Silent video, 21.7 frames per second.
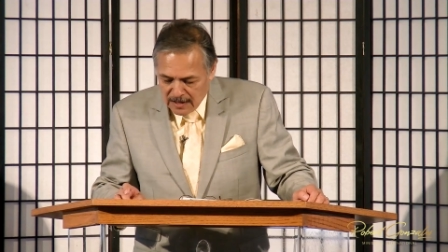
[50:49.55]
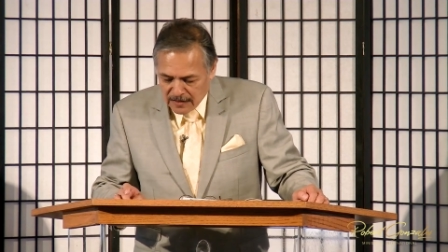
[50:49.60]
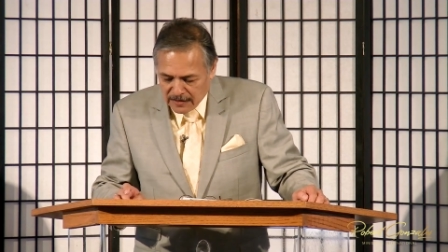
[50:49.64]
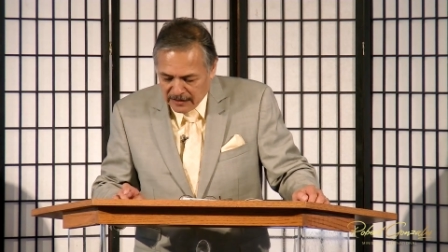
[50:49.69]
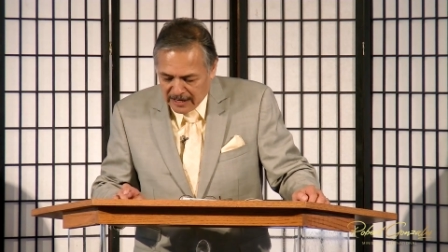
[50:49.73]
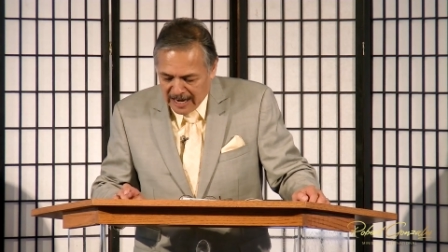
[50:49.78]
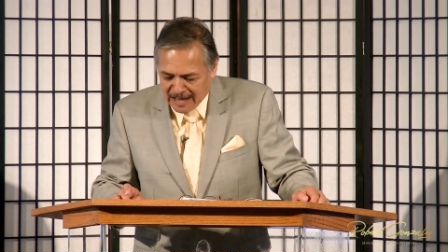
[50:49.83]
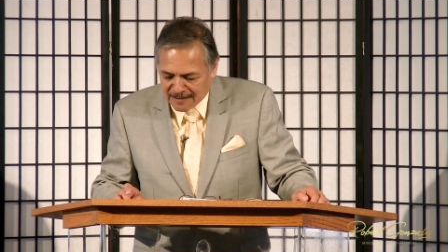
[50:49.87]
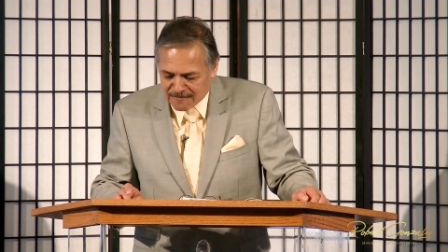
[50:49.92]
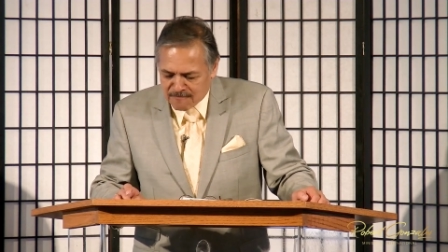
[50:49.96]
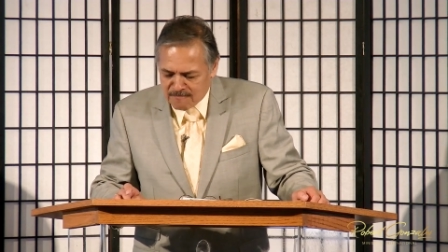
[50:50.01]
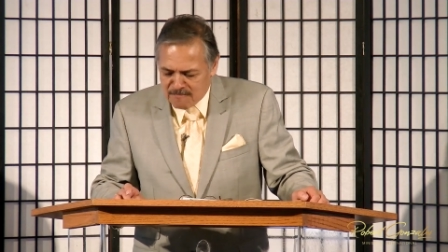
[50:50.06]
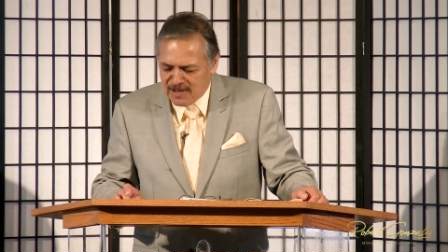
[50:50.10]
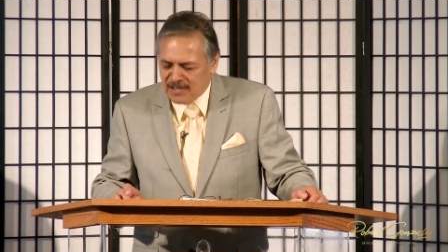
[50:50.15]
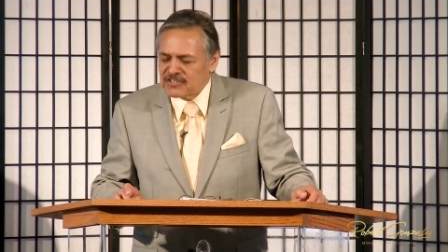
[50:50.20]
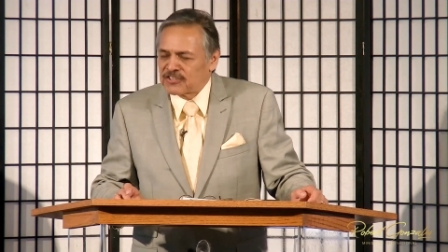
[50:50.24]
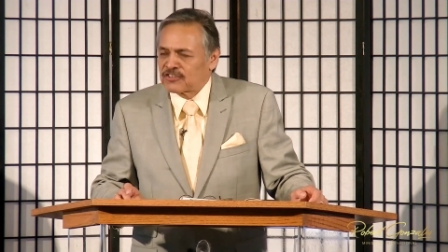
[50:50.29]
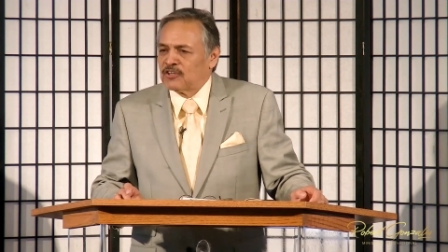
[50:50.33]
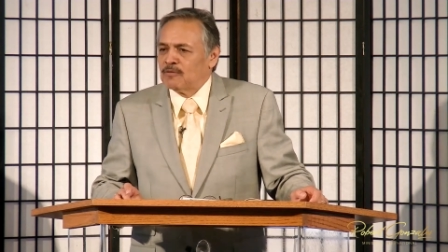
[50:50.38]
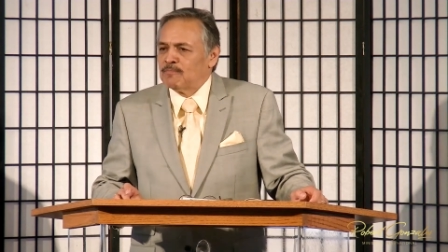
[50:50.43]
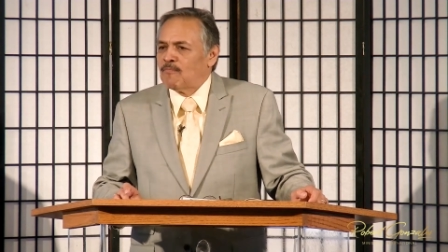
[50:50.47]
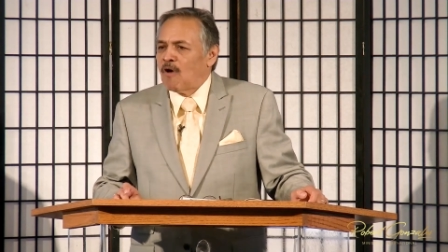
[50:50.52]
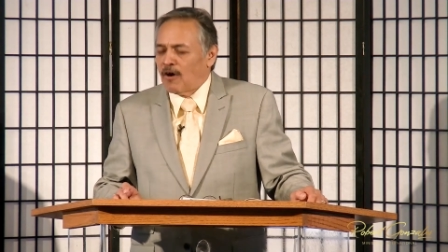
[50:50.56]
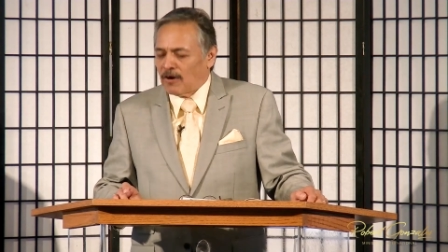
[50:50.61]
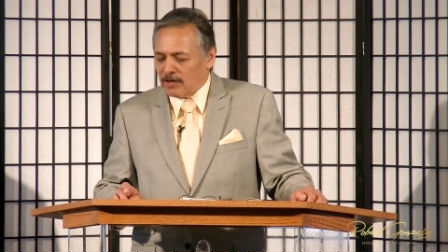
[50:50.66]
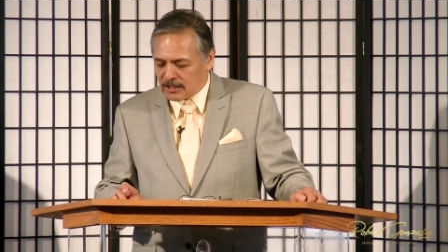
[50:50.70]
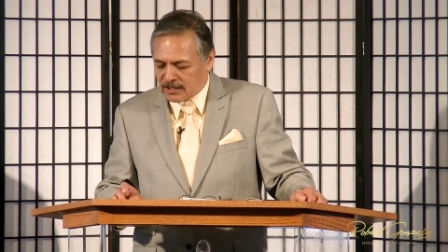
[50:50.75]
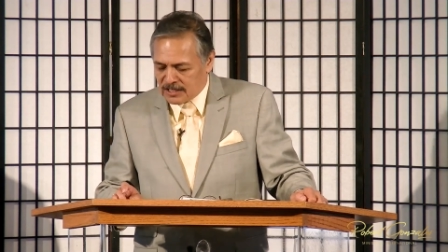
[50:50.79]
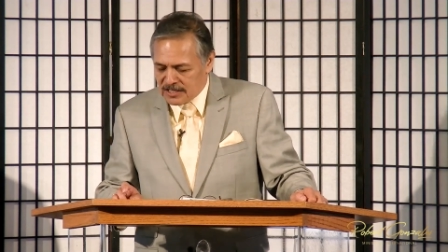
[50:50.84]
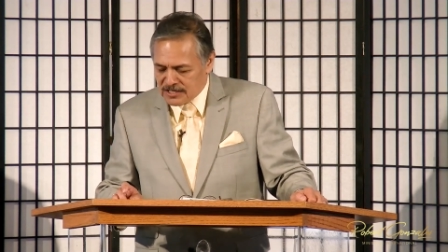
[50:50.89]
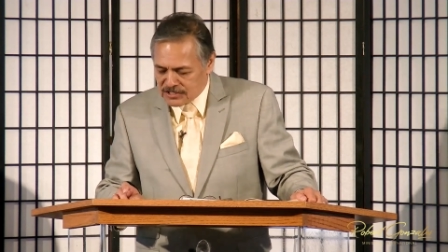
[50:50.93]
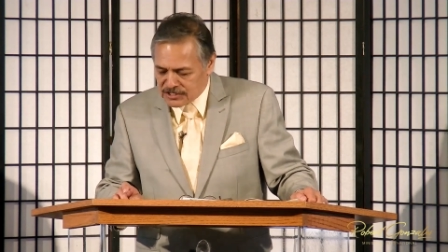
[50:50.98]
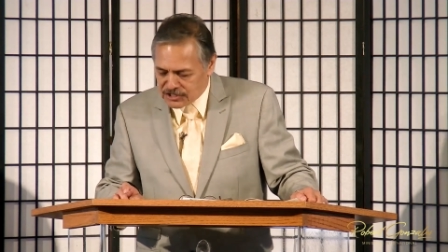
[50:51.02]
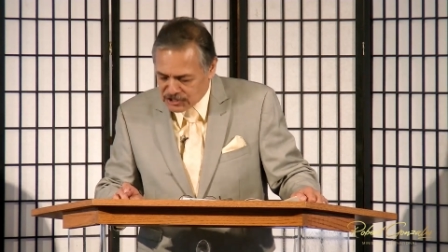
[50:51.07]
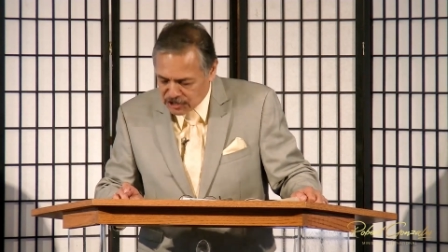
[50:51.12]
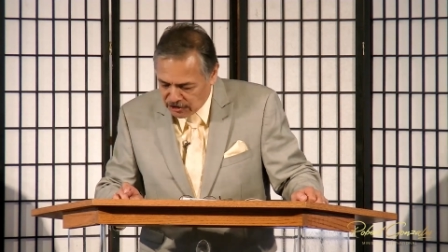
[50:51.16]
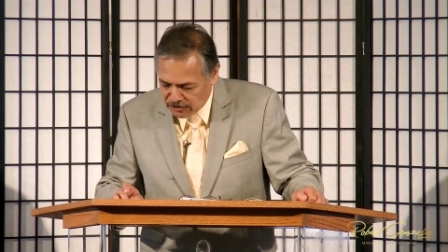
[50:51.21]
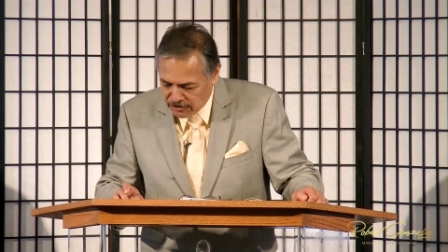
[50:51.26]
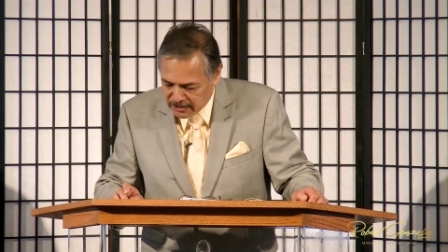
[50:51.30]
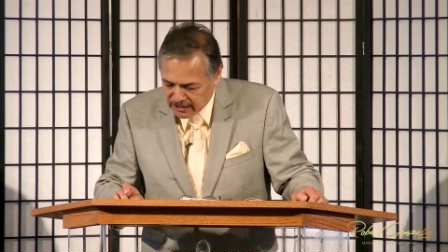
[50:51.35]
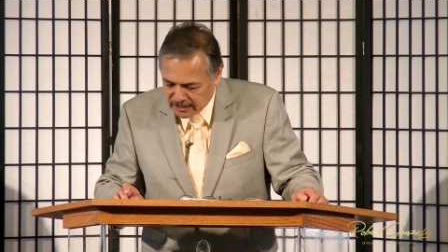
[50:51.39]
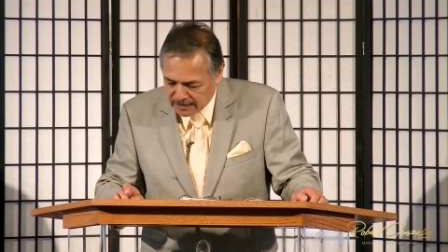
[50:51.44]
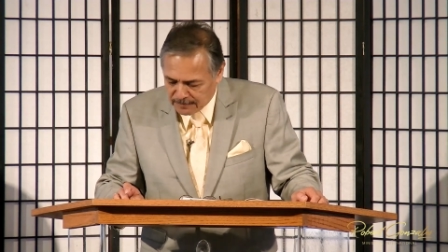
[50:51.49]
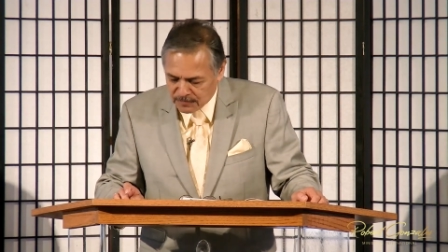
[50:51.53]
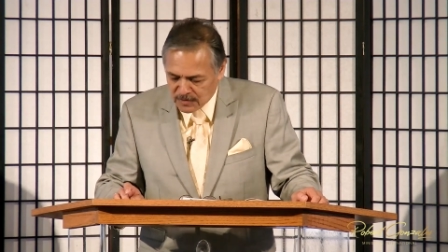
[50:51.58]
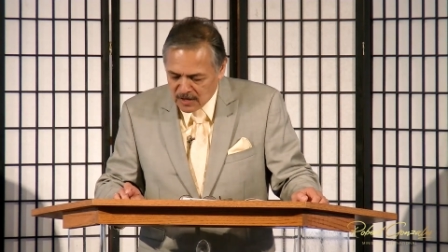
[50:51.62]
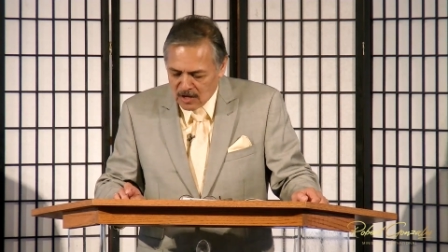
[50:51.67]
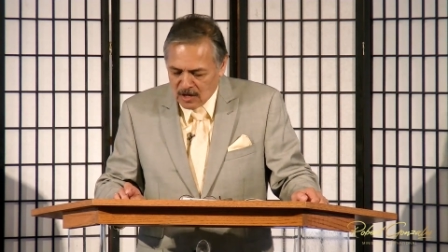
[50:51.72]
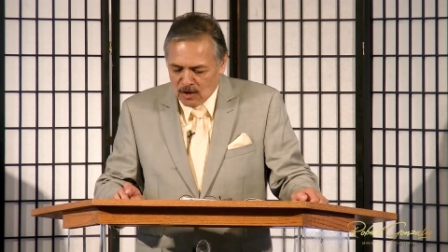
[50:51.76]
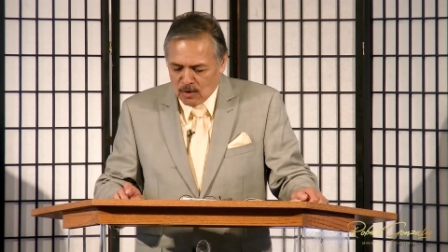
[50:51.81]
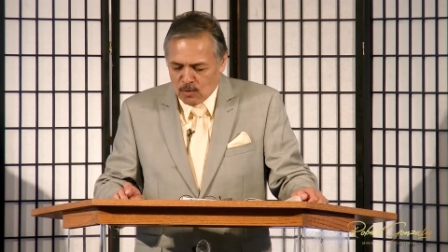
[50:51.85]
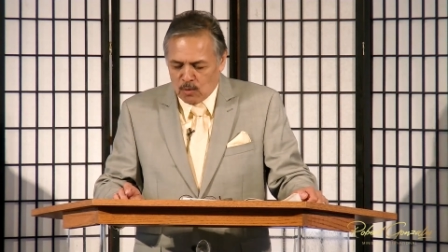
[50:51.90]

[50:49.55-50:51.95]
that have missed the mark concerning